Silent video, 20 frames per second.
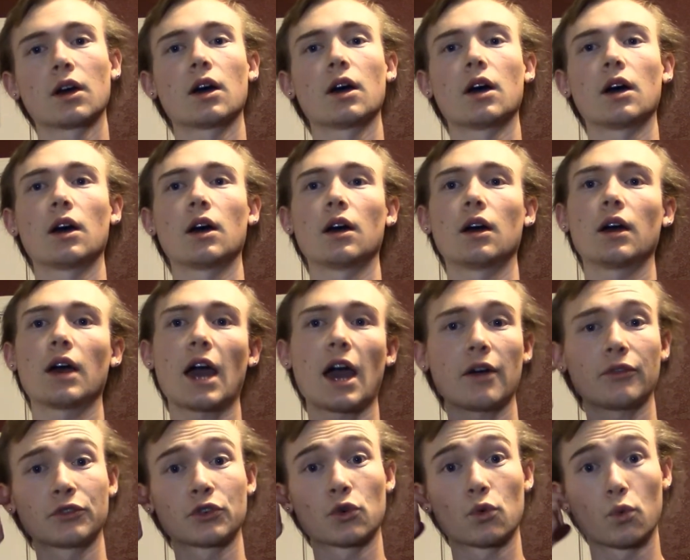
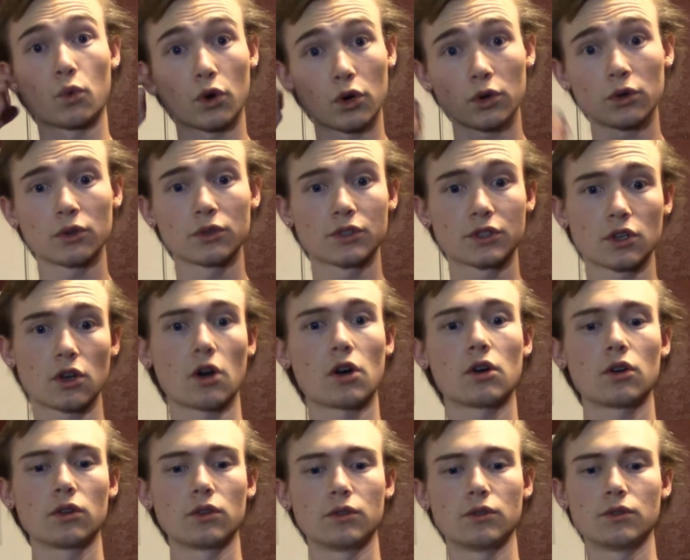after Worlds
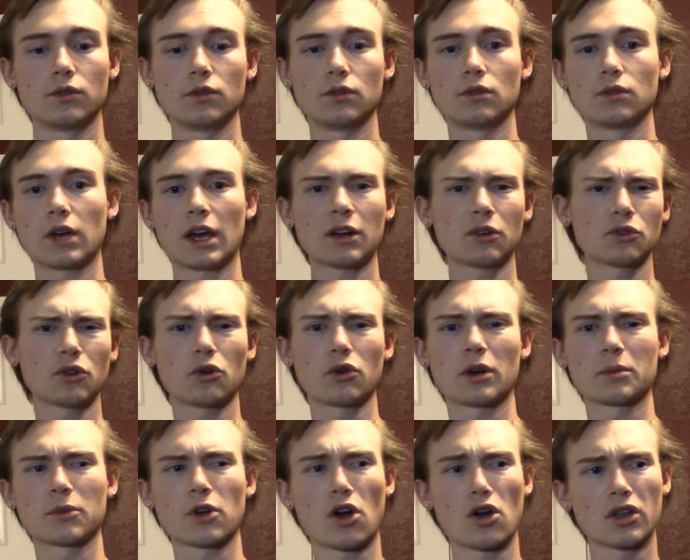called, I don't know what
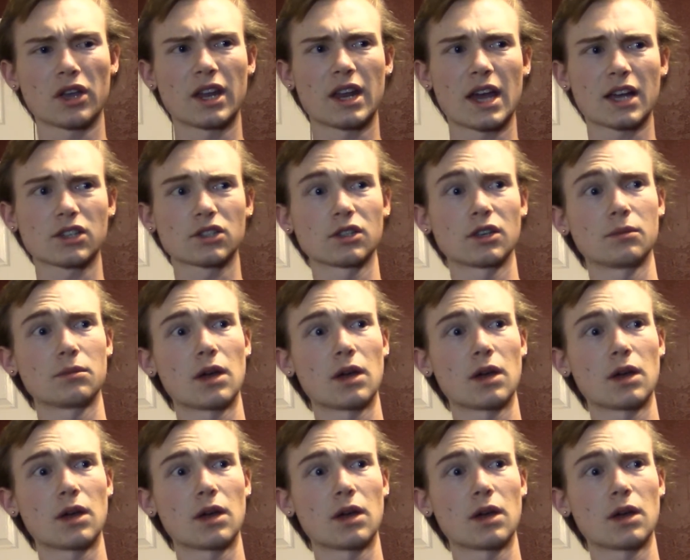I'm calling it actually.